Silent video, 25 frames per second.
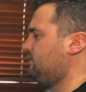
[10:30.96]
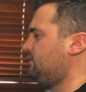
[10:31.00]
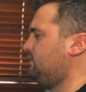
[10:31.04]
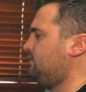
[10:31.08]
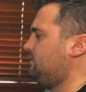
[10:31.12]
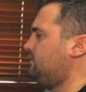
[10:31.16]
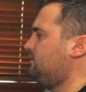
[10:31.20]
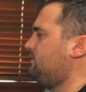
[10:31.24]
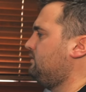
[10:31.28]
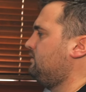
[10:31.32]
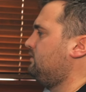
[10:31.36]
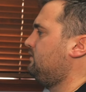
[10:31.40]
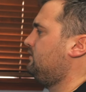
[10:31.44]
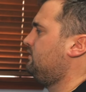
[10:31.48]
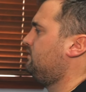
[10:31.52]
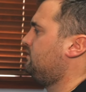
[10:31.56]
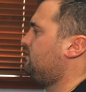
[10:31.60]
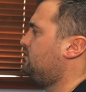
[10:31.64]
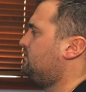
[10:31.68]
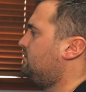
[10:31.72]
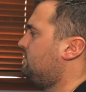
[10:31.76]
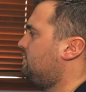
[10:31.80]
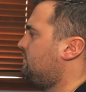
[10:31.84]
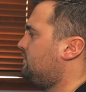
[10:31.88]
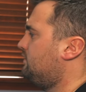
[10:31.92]
Huh.
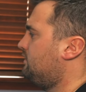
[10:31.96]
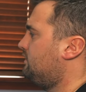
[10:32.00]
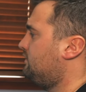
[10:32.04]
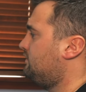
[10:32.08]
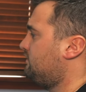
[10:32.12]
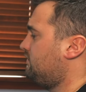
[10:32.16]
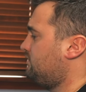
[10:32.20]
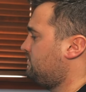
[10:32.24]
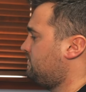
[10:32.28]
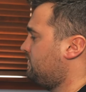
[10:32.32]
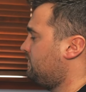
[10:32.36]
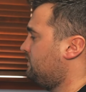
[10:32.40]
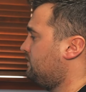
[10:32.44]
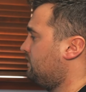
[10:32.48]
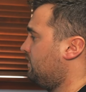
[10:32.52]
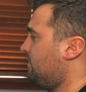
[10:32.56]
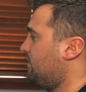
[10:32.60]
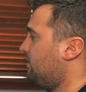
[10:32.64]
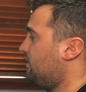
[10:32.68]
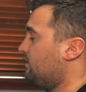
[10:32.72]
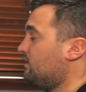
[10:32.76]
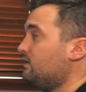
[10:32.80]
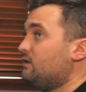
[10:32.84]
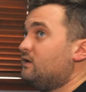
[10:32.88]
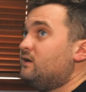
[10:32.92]
it's just turned
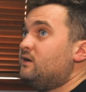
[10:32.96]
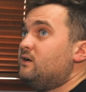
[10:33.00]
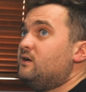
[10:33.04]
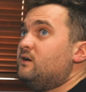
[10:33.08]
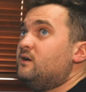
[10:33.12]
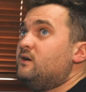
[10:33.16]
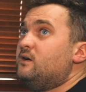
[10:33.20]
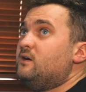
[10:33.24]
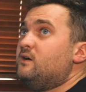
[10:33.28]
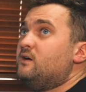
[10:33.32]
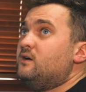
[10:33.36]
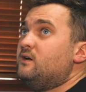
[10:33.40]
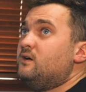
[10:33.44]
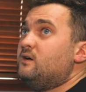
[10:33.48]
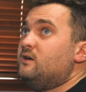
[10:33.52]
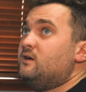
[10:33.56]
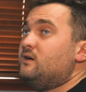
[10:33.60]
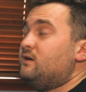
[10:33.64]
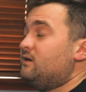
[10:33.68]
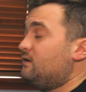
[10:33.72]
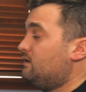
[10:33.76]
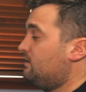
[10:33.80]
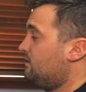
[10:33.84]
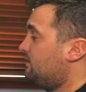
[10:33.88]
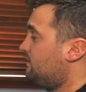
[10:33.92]
on.
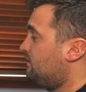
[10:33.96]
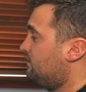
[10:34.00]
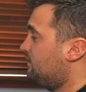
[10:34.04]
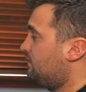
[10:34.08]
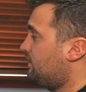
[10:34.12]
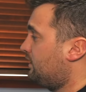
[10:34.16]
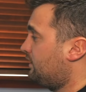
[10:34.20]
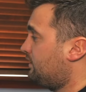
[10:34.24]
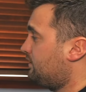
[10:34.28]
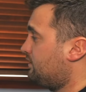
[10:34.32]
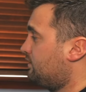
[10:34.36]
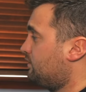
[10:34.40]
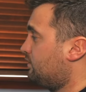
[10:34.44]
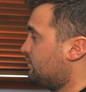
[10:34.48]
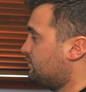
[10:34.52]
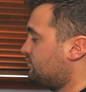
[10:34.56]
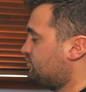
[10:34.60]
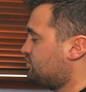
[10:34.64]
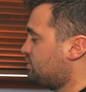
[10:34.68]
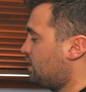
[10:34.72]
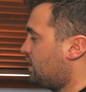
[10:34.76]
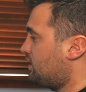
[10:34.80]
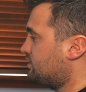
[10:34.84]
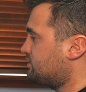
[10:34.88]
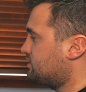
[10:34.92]
no, it's
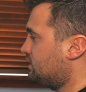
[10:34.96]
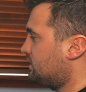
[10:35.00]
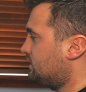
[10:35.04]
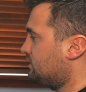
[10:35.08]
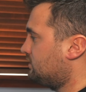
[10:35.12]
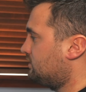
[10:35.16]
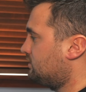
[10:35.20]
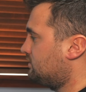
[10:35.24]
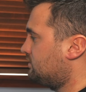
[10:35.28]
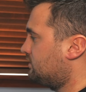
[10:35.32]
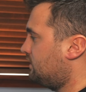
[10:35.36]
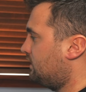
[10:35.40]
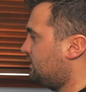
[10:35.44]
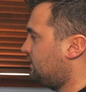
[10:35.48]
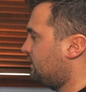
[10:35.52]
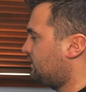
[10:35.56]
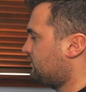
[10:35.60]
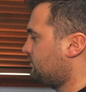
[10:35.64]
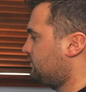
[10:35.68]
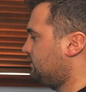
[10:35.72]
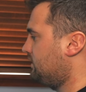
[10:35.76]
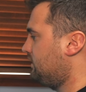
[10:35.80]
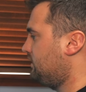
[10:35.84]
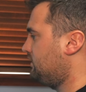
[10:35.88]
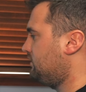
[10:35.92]
charging. Right,
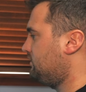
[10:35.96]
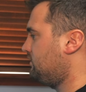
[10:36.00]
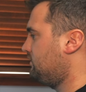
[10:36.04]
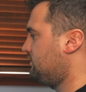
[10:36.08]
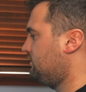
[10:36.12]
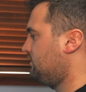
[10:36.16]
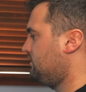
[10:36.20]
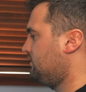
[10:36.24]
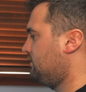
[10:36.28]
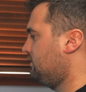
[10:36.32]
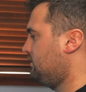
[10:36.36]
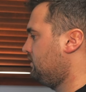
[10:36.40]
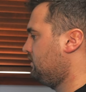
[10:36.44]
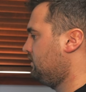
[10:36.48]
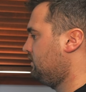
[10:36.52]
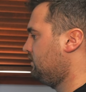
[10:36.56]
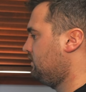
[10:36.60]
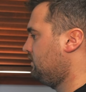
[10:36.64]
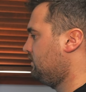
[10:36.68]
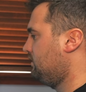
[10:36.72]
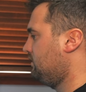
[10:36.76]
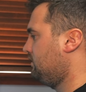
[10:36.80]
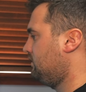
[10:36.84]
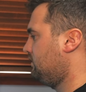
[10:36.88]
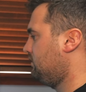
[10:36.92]
that's what it is.
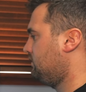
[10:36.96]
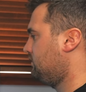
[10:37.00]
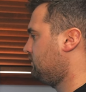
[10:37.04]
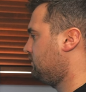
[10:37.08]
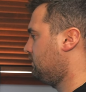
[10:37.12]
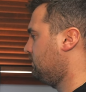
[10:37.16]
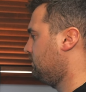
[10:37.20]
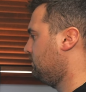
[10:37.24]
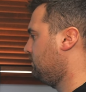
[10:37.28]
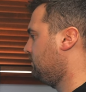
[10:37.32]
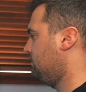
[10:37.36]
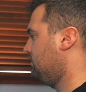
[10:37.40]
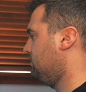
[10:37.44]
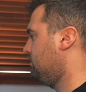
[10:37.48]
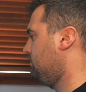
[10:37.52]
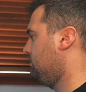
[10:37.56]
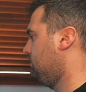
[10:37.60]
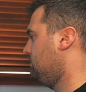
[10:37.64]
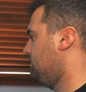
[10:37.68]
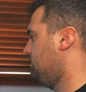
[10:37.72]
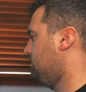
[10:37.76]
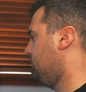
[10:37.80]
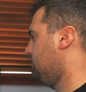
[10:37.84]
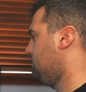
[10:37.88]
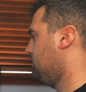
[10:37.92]
So,
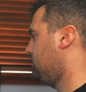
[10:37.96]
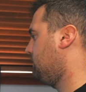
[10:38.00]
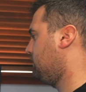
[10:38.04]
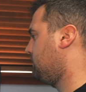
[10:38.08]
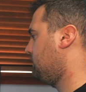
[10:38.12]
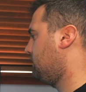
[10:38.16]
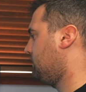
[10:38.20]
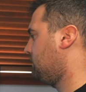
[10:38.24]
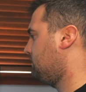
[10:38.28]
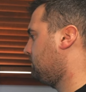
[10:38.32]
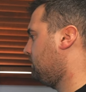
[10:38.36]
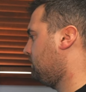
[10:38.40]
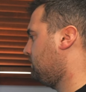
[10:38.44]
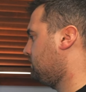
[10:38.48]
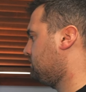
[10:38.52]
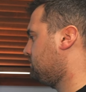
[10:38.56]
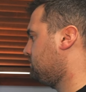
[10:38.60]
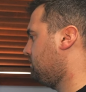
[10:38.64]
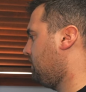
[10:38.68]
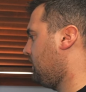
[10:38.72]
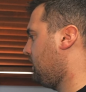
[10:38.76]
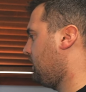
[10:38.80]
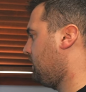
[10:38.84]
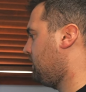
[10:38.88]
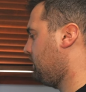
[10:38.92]
so it tells me how much
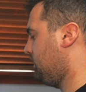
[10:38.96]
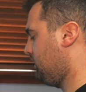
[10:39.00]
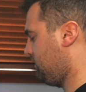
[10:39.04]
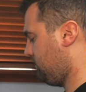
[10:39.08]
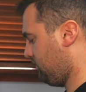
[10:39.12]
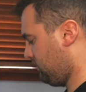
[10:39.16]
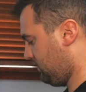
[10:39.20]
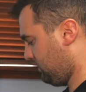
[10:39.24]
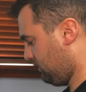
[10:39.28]
battery there